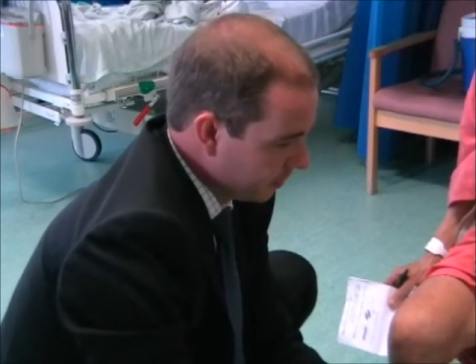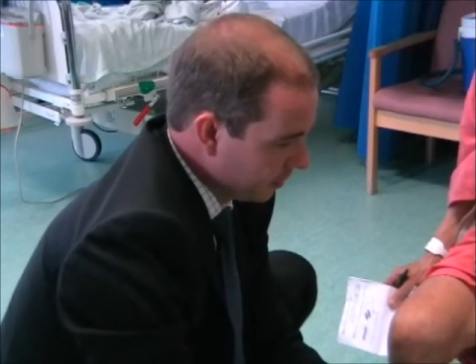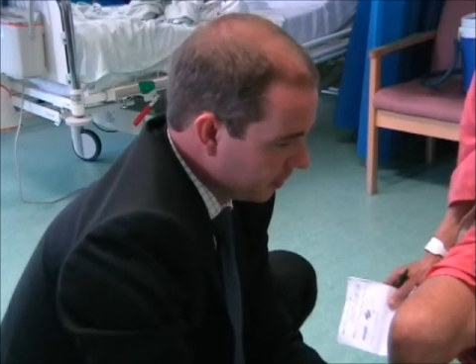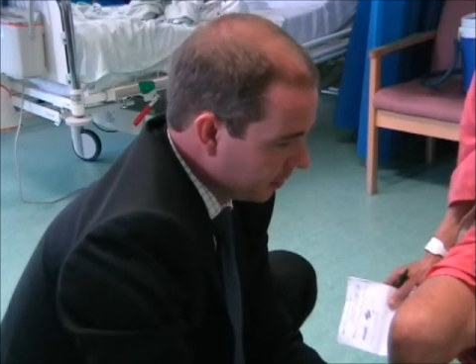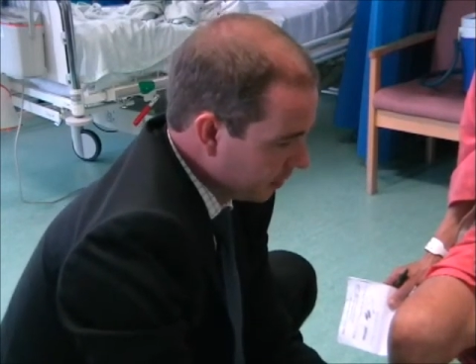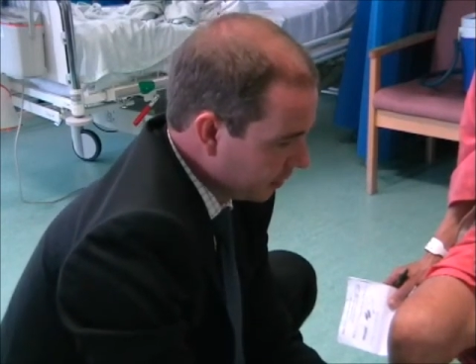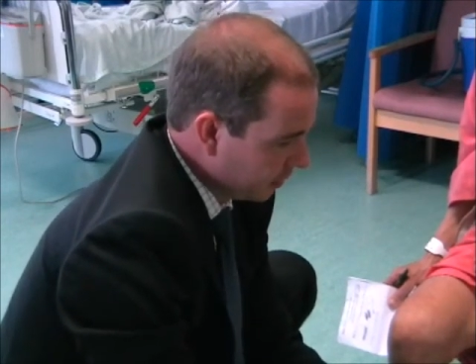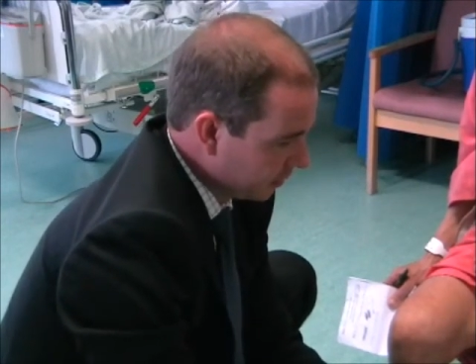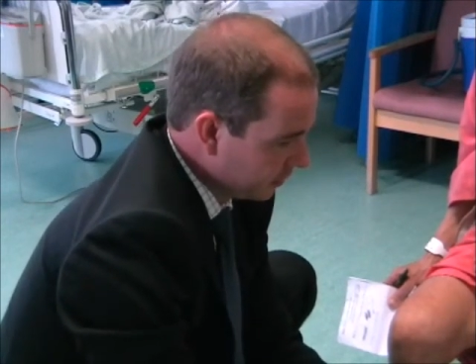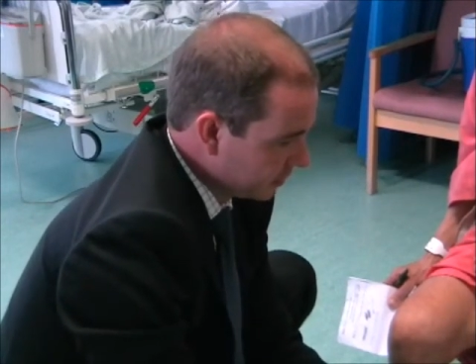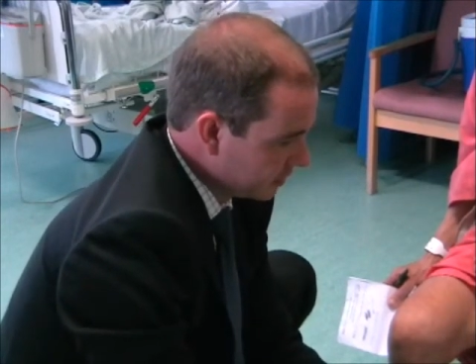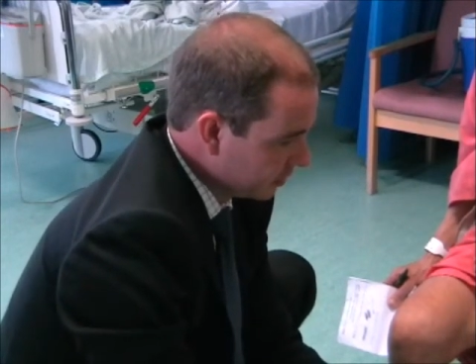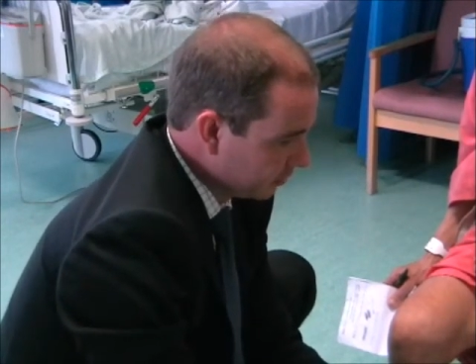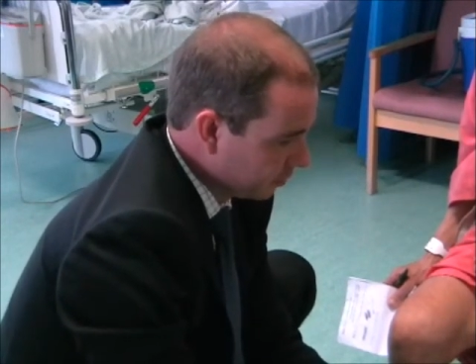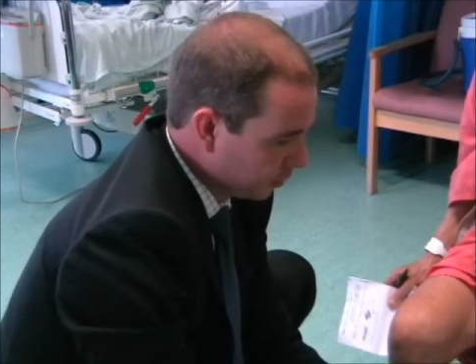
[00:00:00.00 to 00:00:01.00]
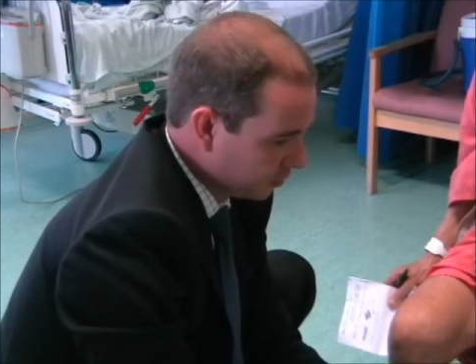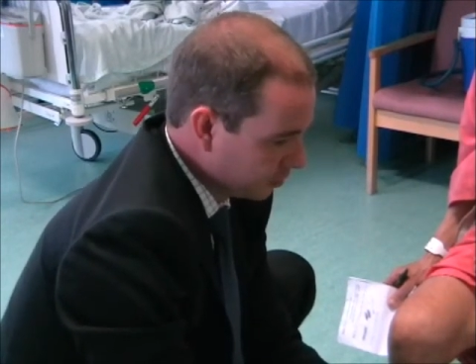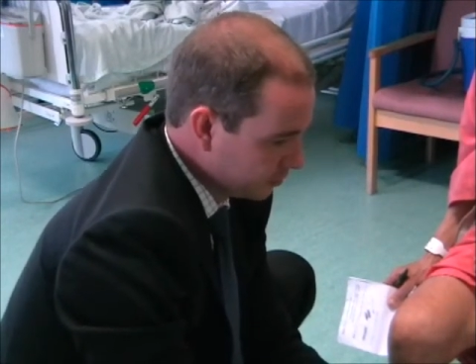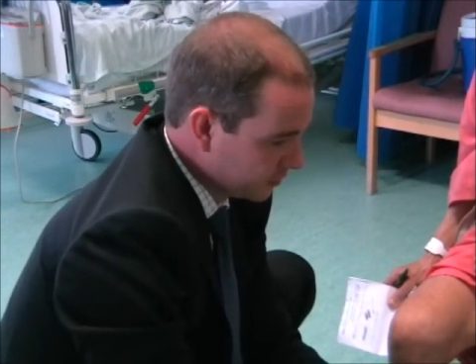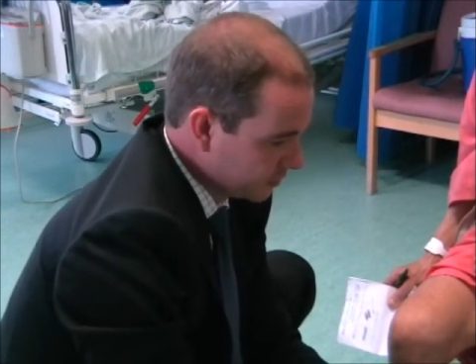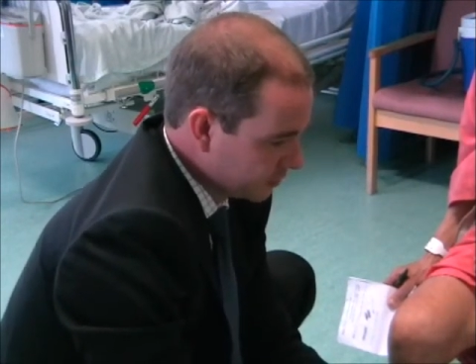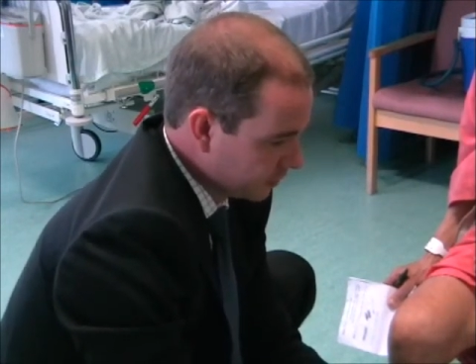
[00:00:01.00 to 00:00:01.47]
There's no
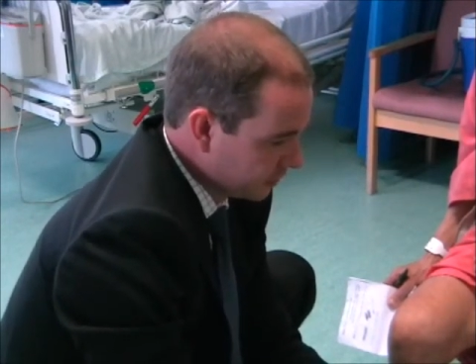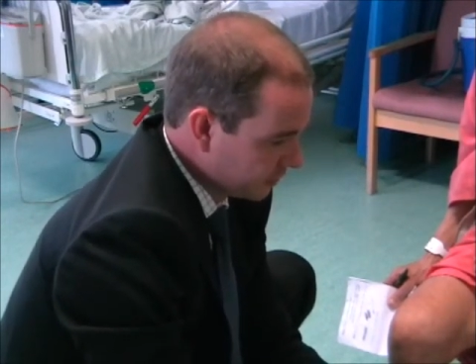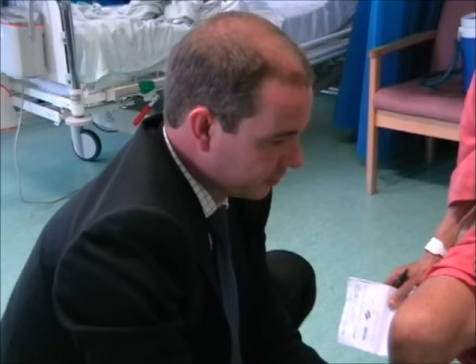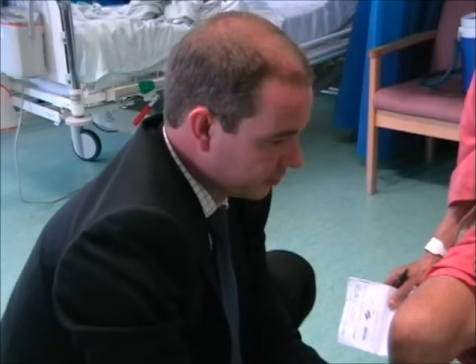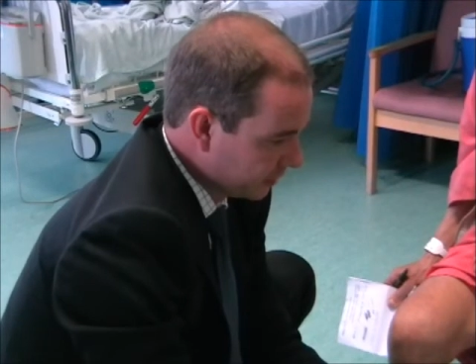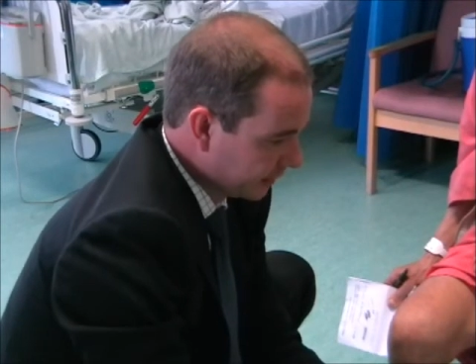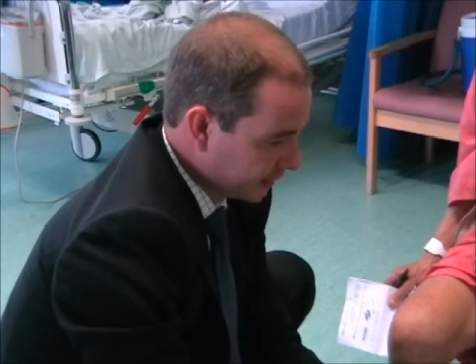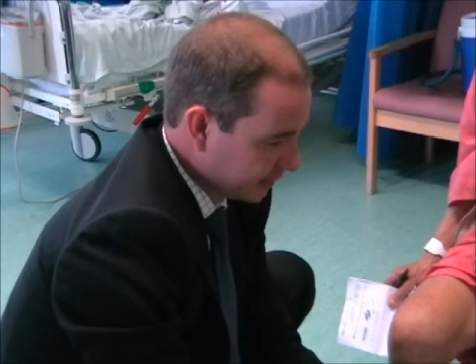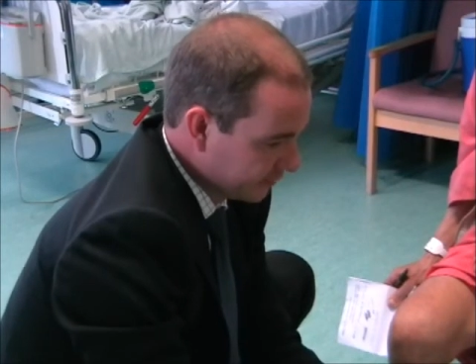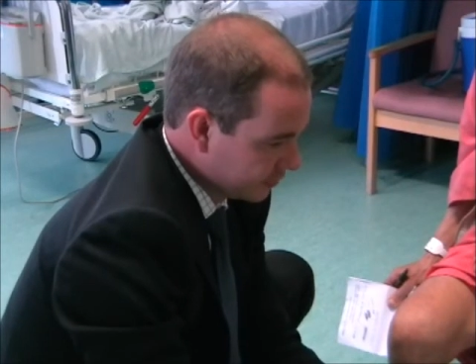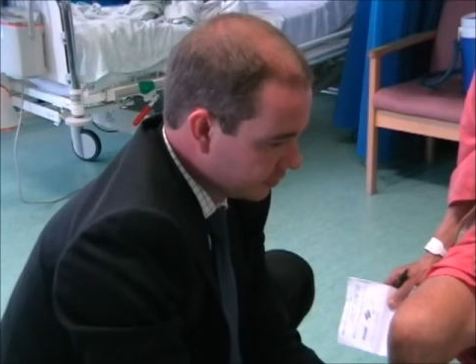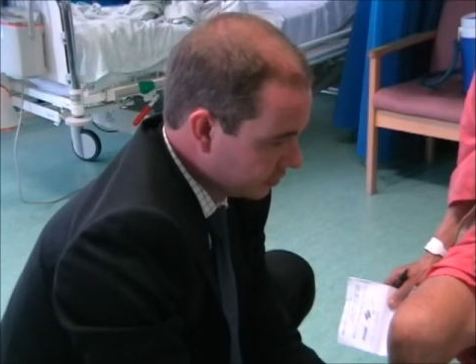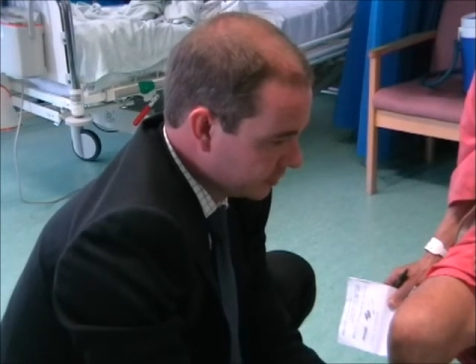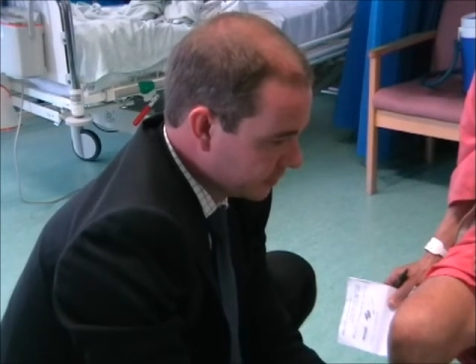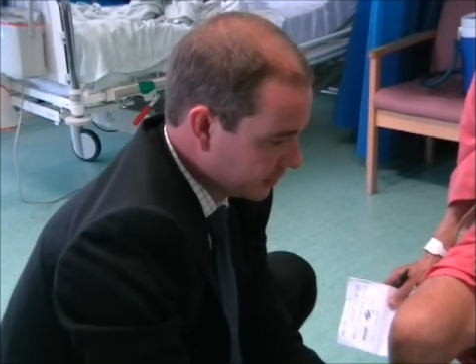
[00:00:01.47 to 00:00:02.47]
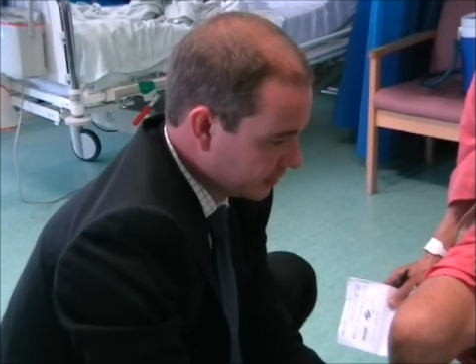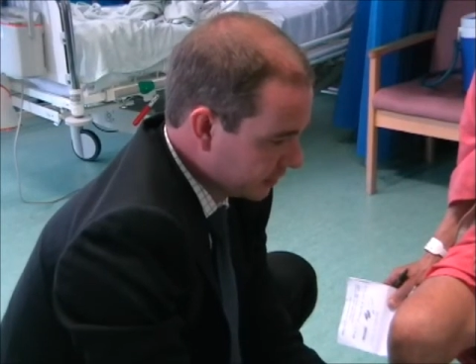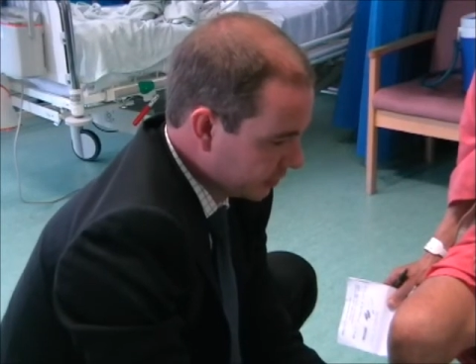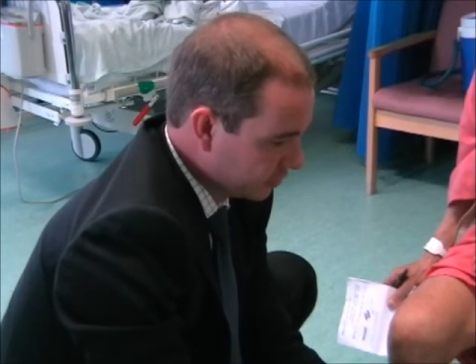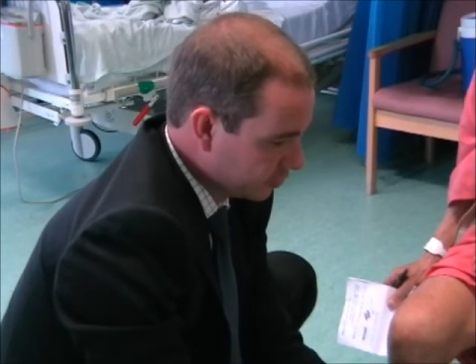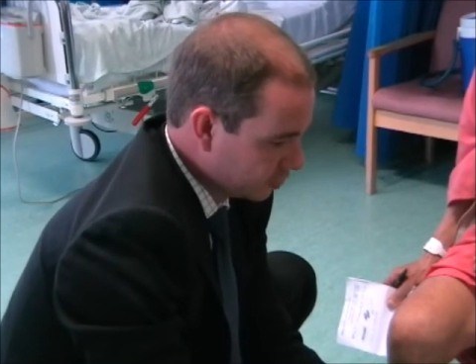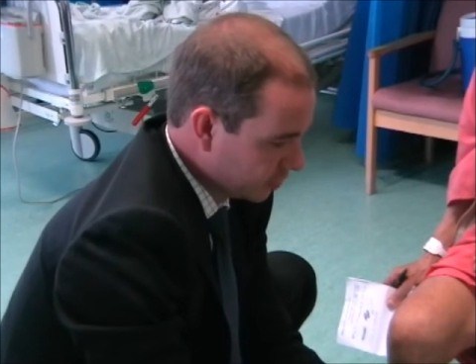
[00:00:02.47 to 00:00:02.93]
problems with it being left on till it
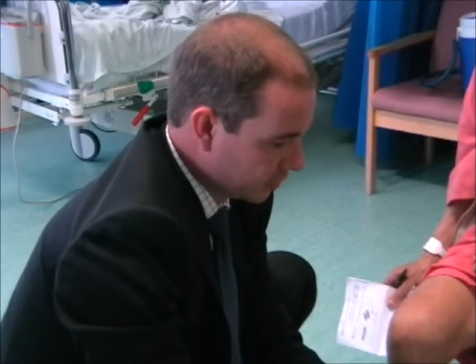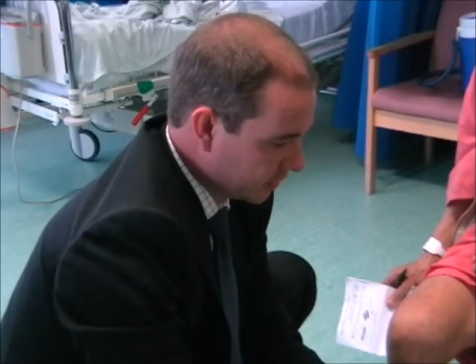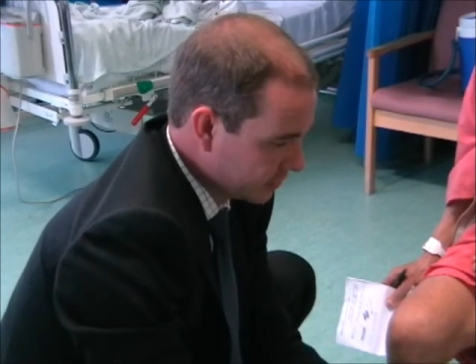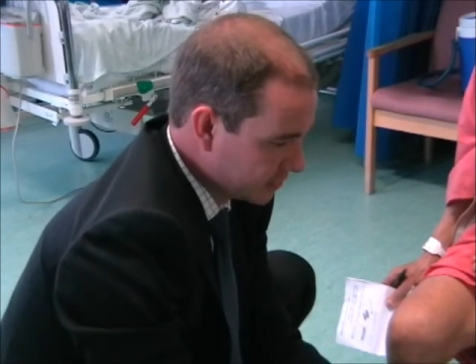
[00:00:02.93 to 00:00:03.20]
goes dry.